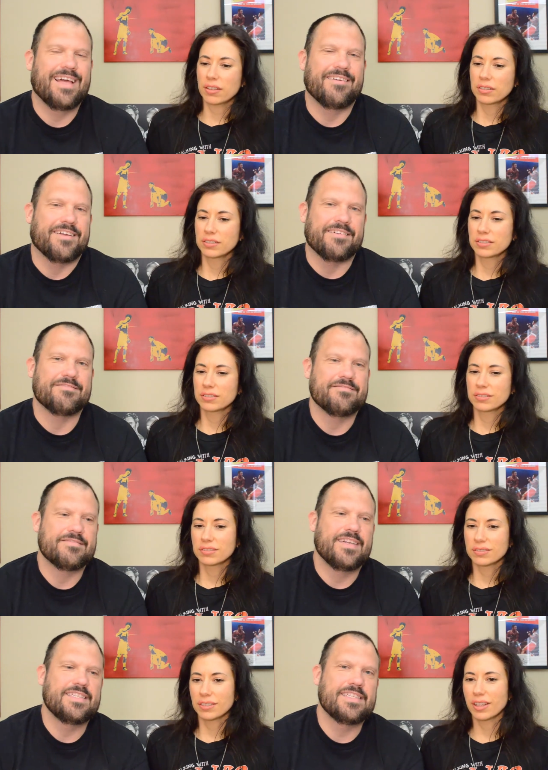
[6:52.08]
Speaker 1: I don't know.
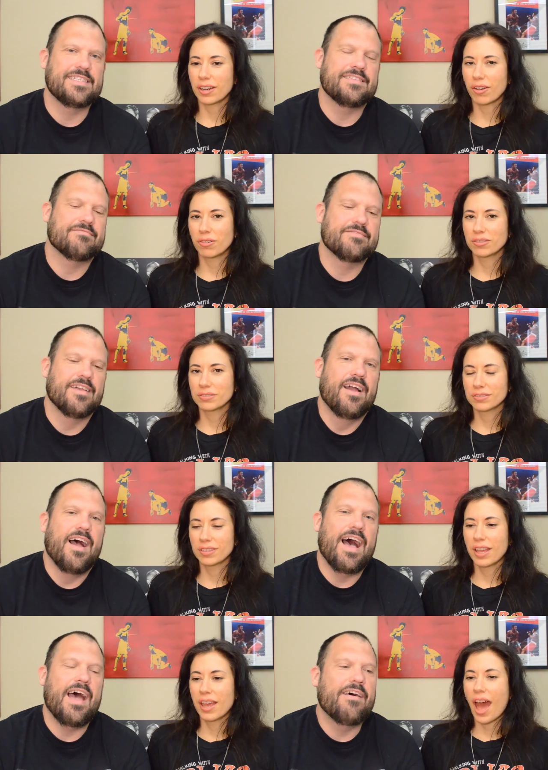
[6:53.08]
It just, you know...
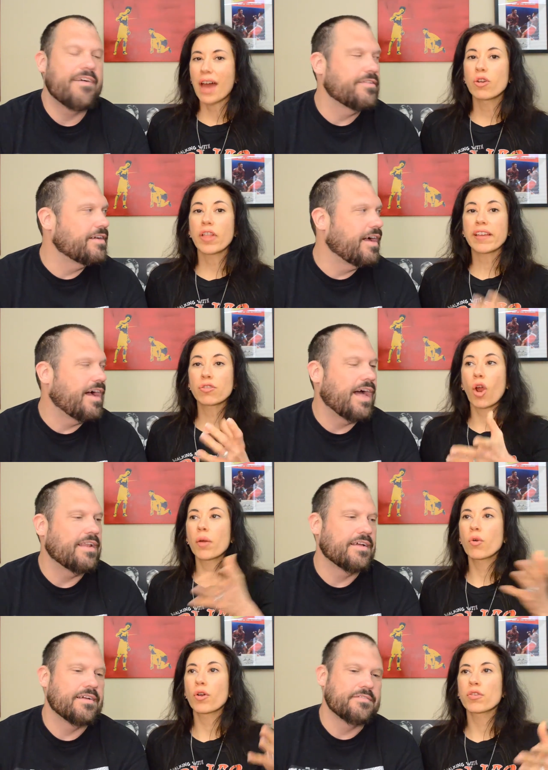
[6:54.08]
I don't, have I don't a, like
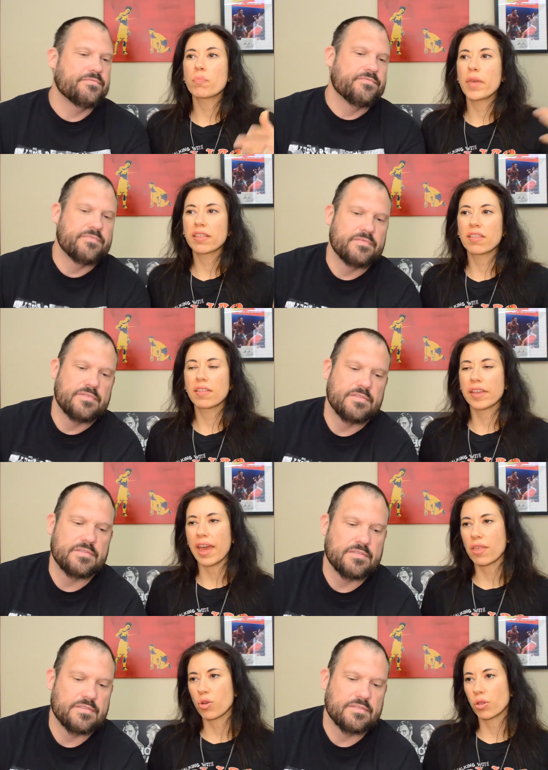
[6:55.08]
Star I, Wars mixes
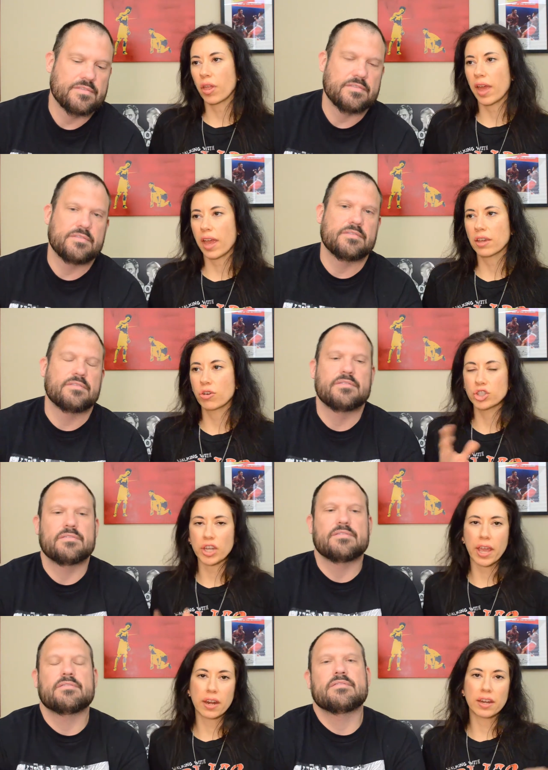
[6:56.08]
together like
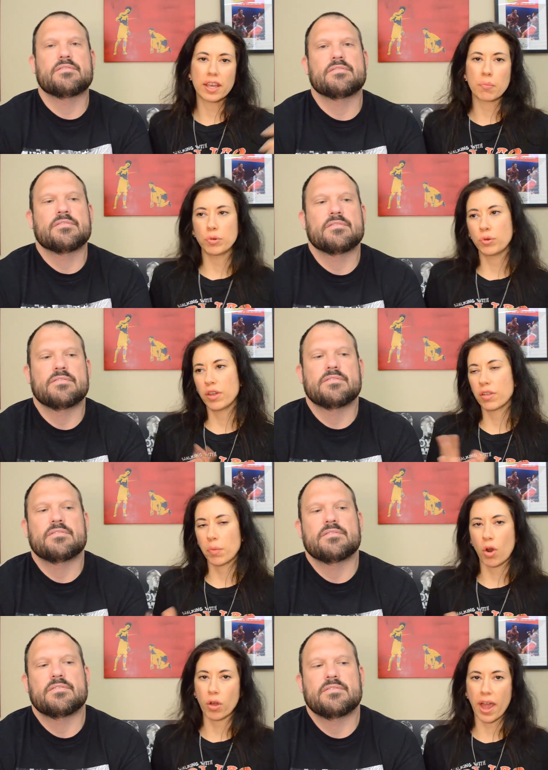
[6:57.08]
Christianity and Buddhism
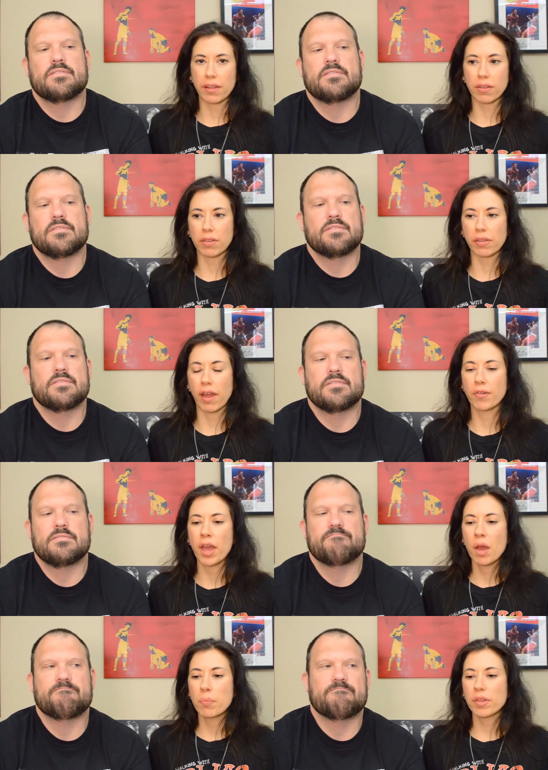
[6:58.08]
and all kinds of stuff,
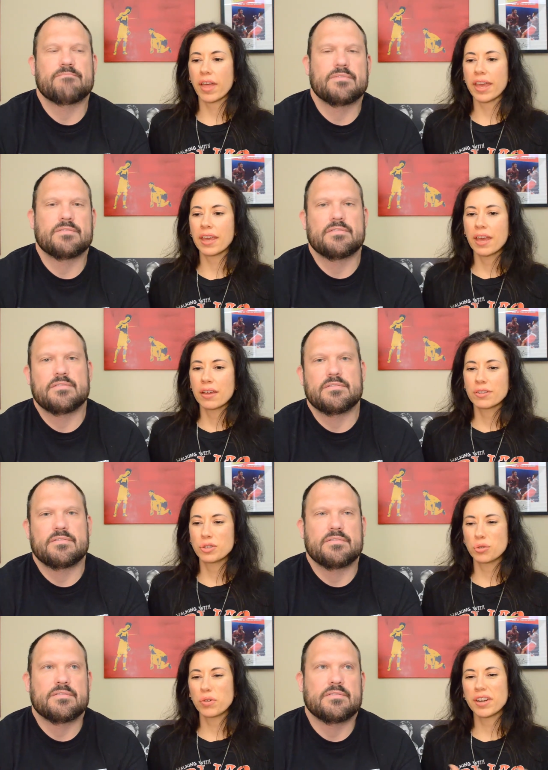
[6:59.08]
but like
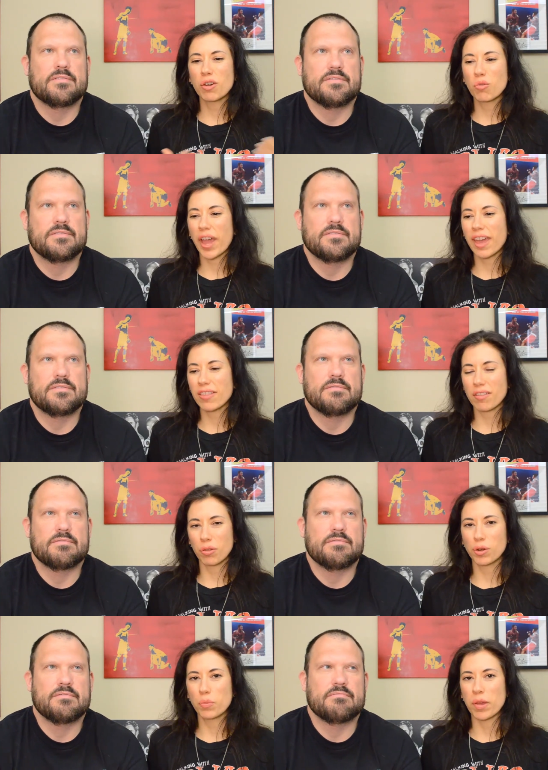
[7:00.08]
do it in a way that's a
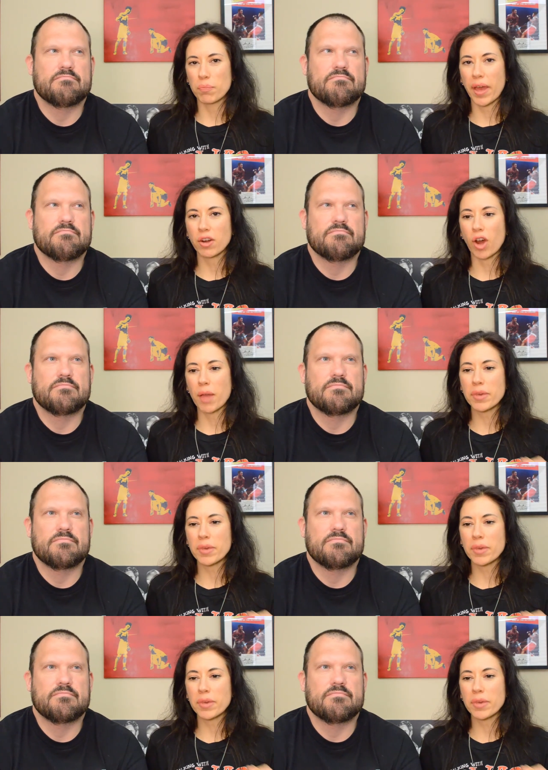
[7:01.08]
little bit better. I